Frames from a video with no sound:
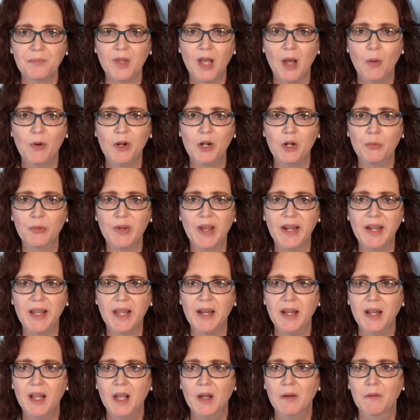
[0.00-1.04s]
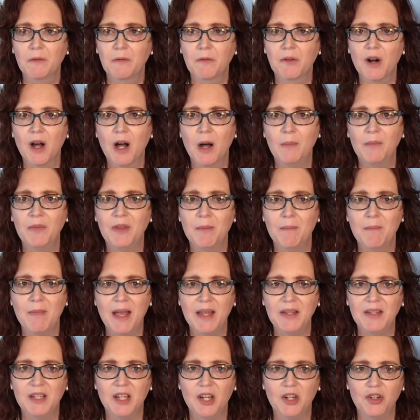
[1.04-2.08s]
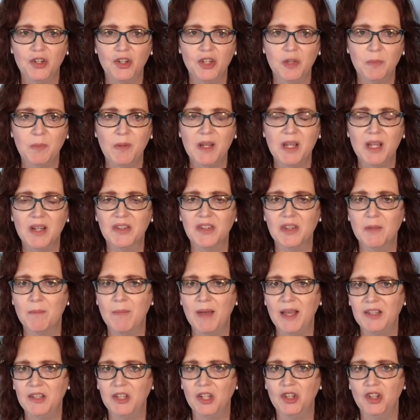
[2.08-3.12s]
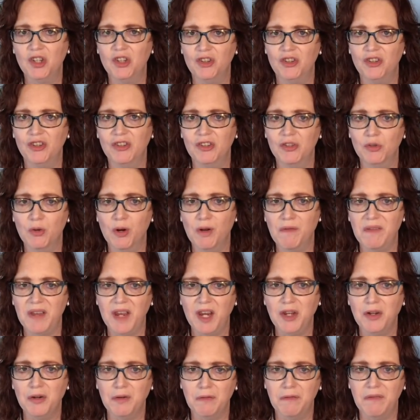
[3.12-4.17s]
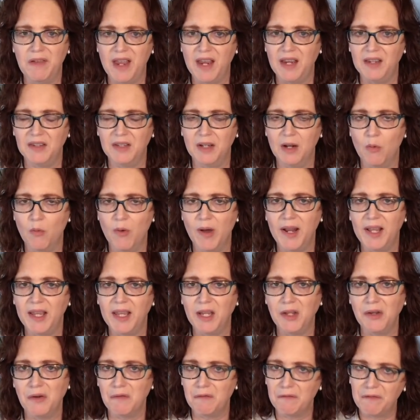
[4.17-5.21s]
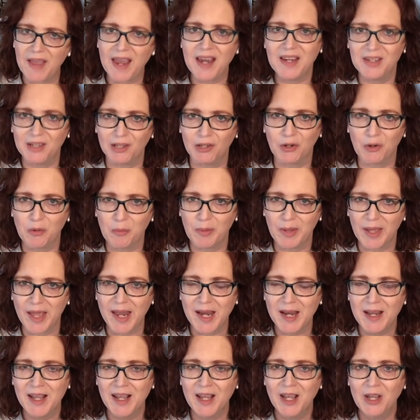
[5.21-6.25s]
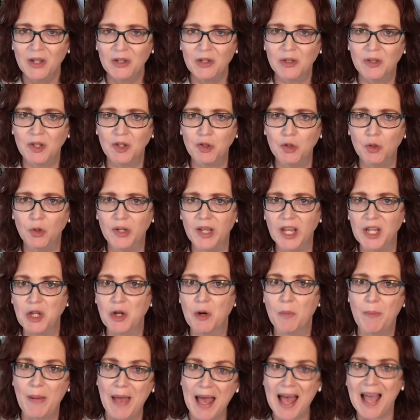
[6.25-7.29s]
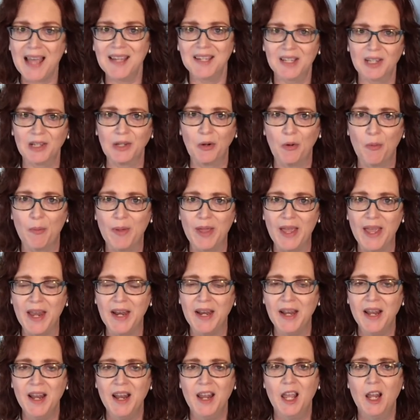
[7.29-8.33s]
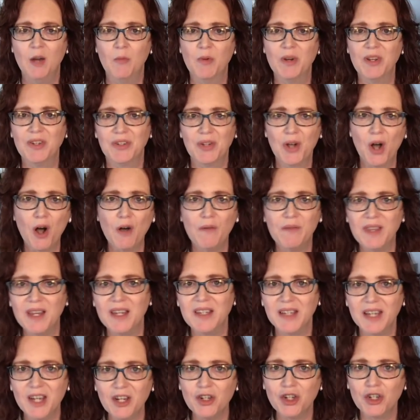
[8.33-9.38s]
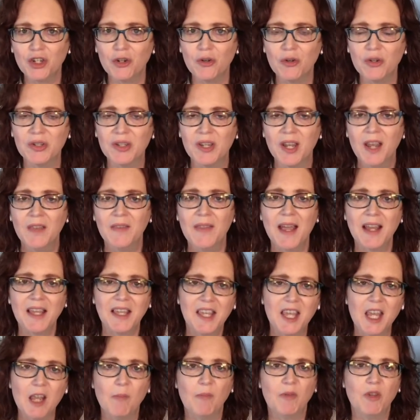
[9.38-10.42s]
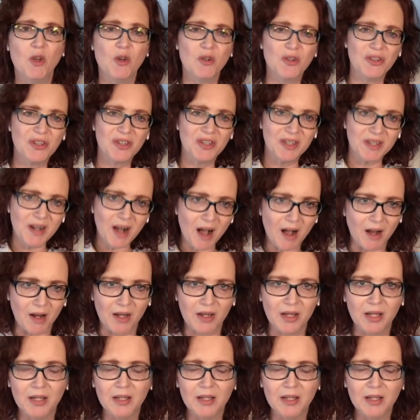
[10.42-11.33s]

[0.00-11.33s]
I want to read it from The Message just because The Message is just sort of in your face. And I want to get in your face a little bit so that you'll get in your past a little bit and resolve these issues that keep you stuck.